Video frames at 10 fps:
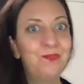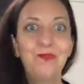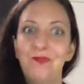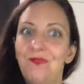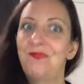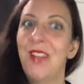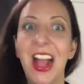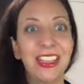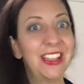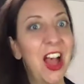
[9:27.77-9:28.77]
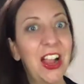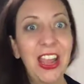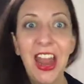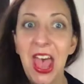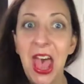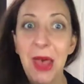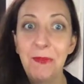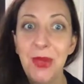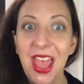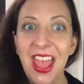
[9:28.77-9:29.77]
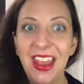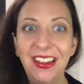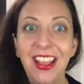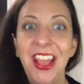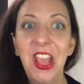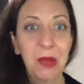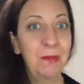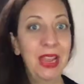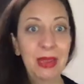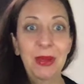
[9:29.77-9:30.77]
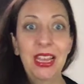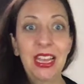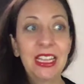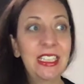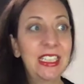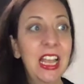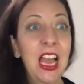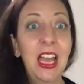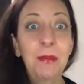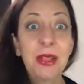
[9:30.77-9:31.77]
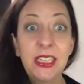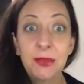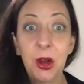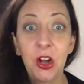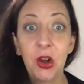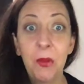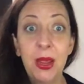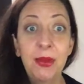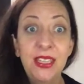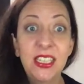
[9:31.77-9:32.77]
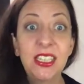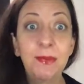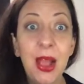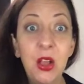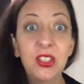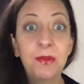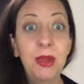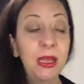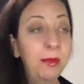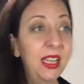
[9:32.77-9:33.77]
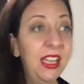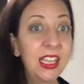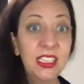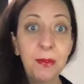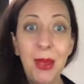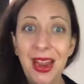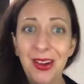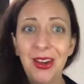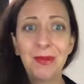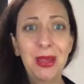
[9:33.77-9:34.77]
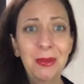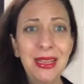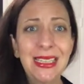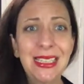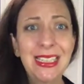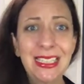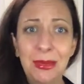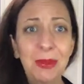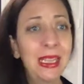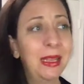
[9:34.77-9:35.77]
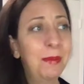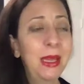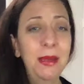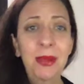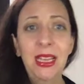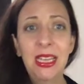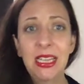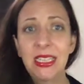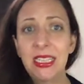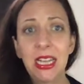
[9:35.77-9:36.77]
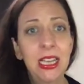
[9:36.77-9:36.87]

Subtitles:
that's not going to happen. Maybe it's a business partner. Maybe it's a spouse. Maybe it's a parent. Maybe it's a sibling. Maybe it's